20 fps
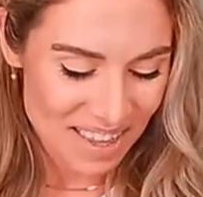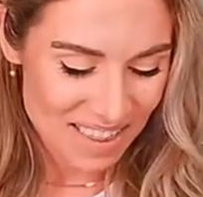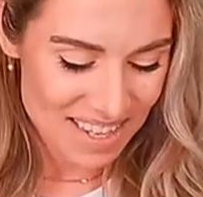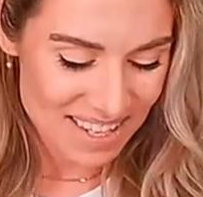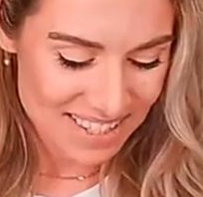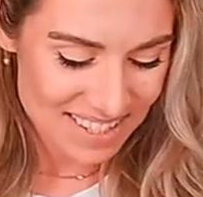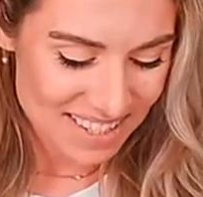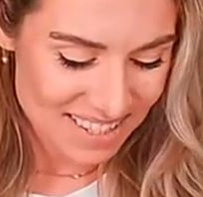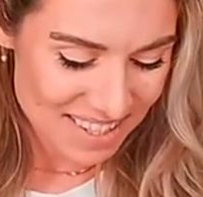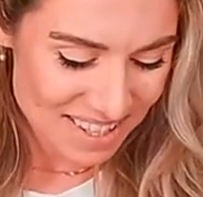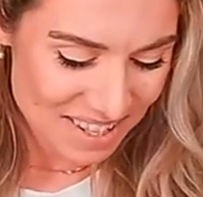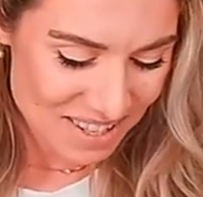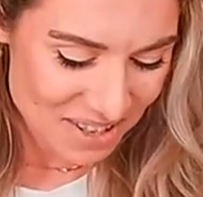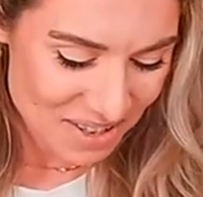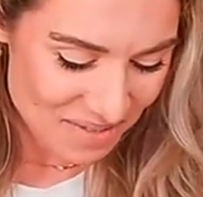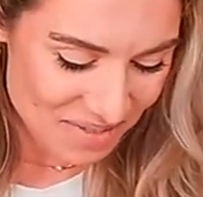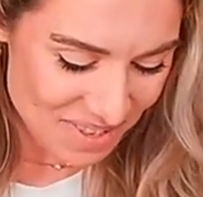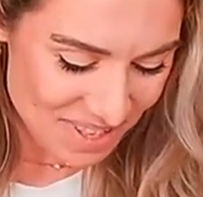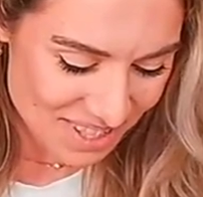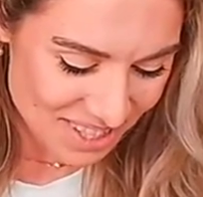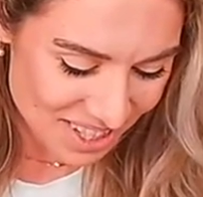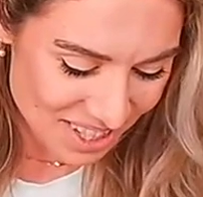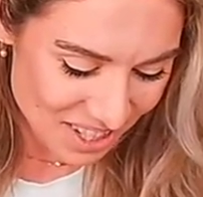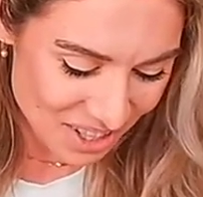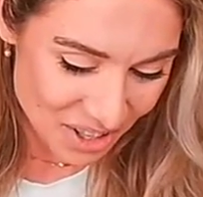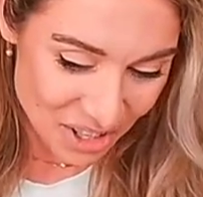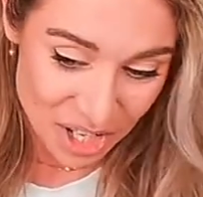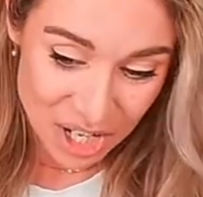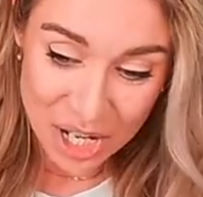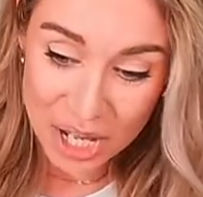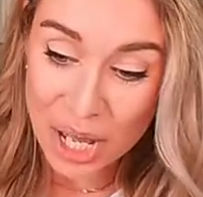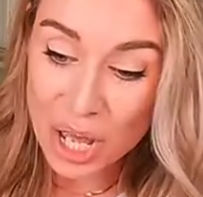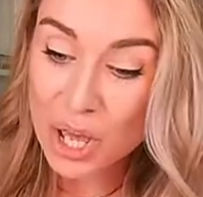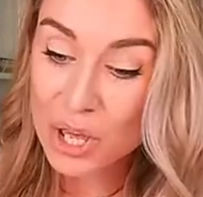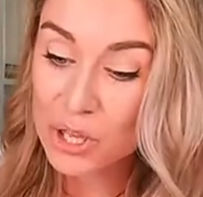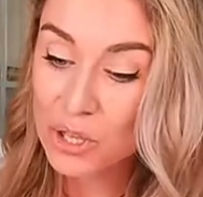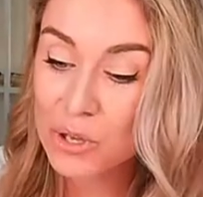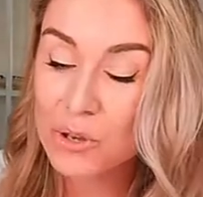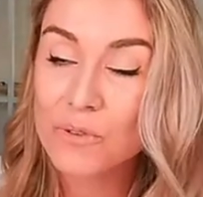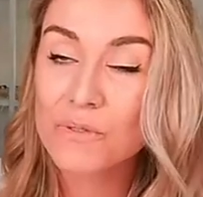This is the Eufy Security
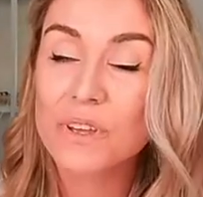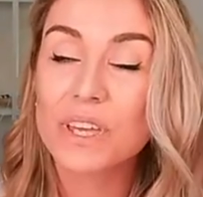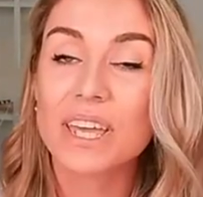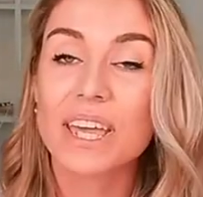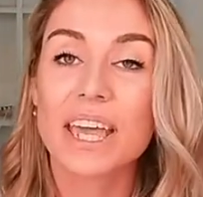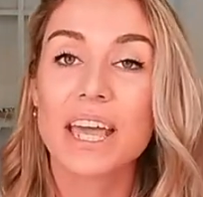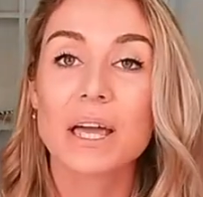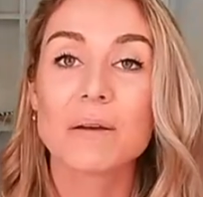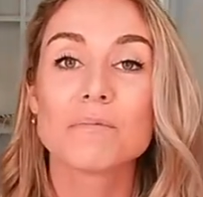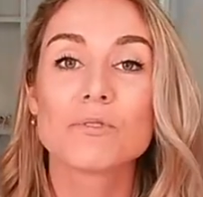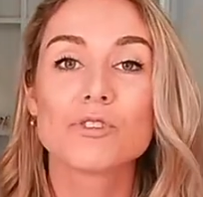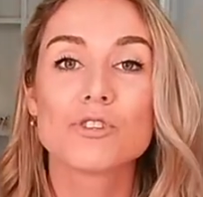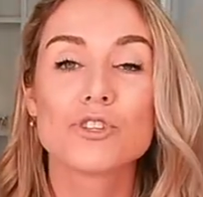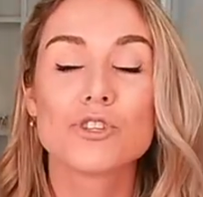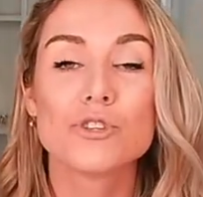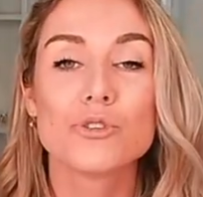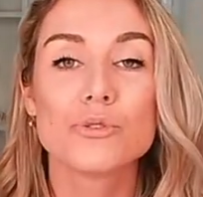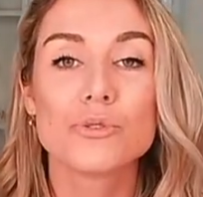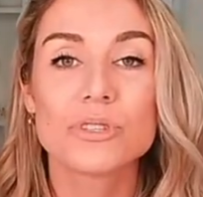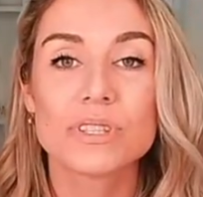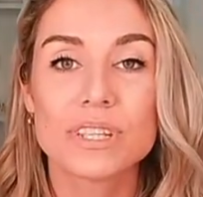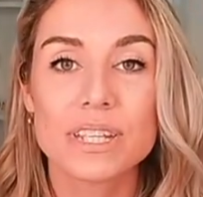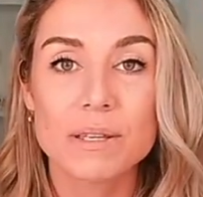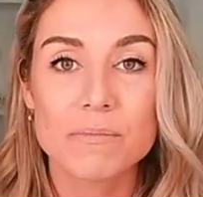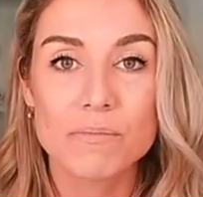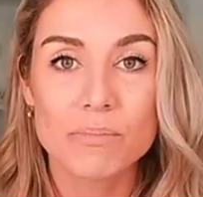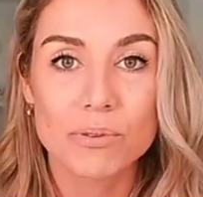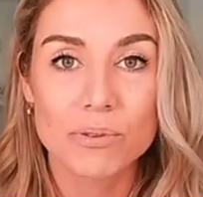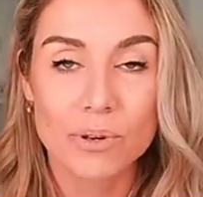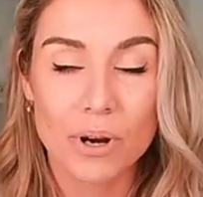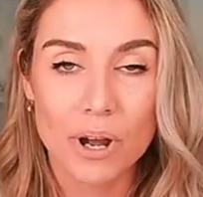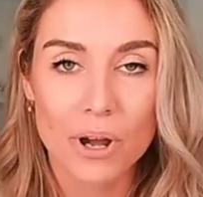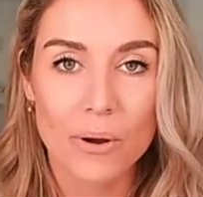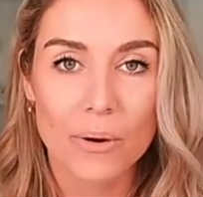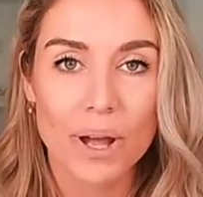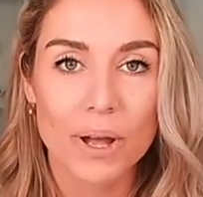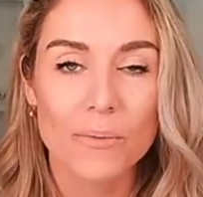Eufy Cam 2C Pro.